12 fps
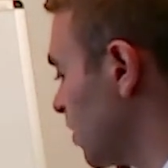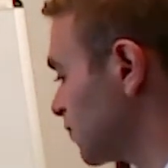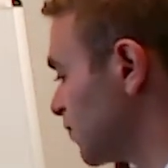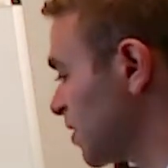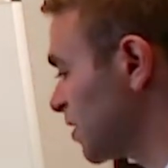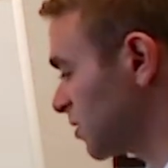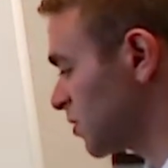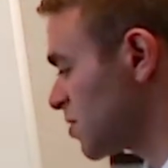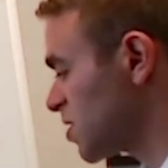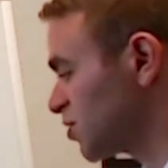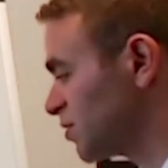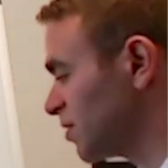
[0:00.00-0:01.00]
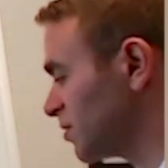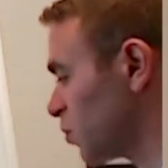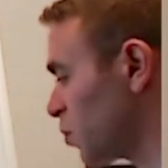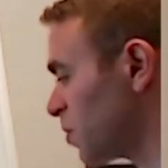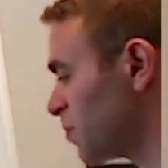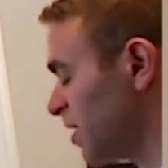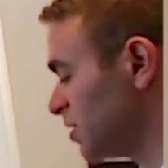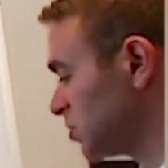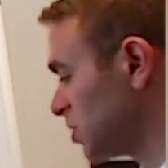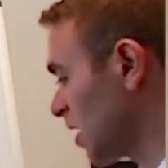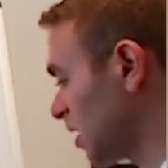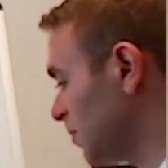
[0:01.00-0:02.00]
for reconsideration. This is a 1-page
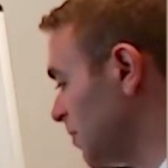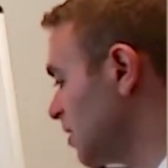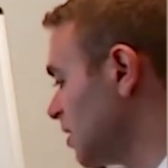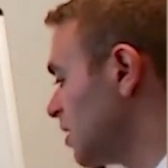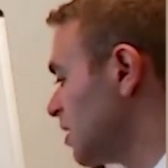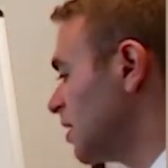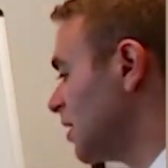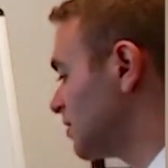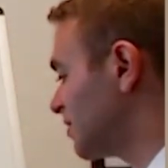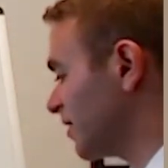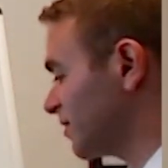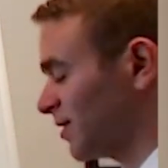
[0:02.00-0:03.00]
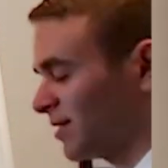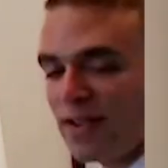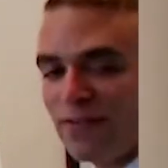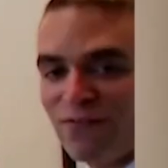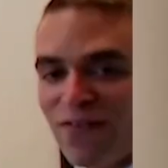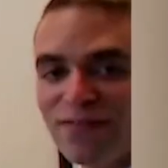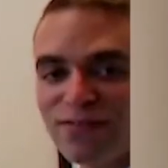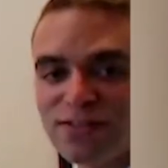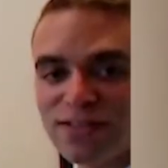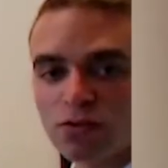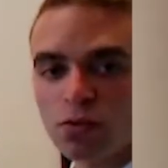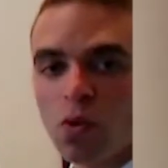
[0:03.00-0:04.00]
document. It's an SSA
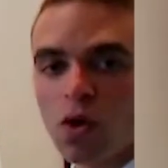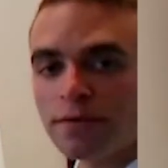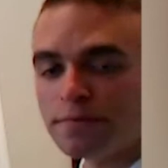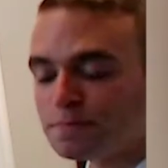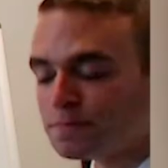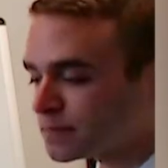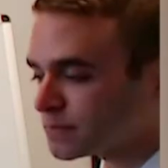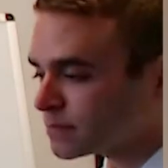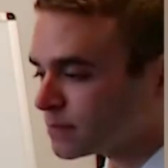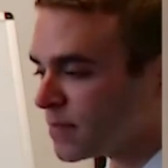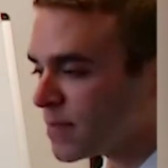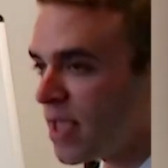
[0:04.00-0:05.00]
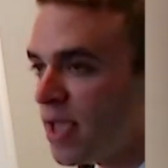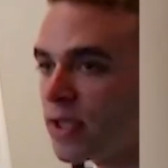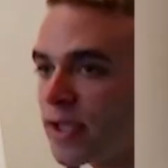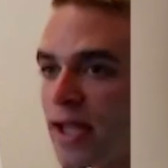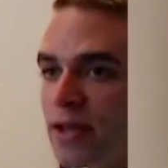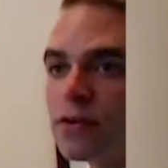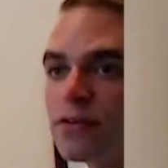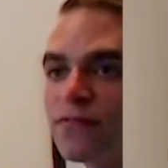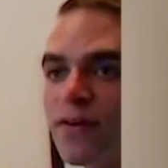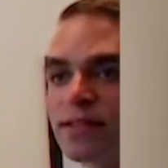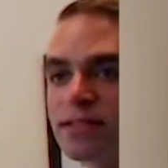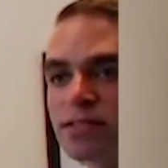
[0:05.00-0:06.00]
561. And again, you can
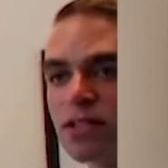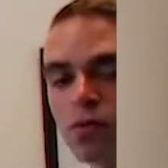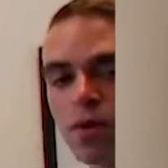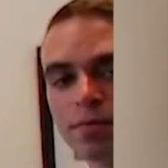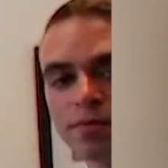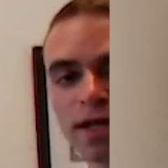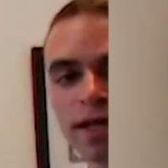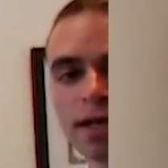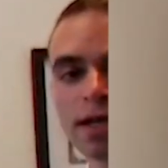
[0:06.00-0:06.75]
find this on their website.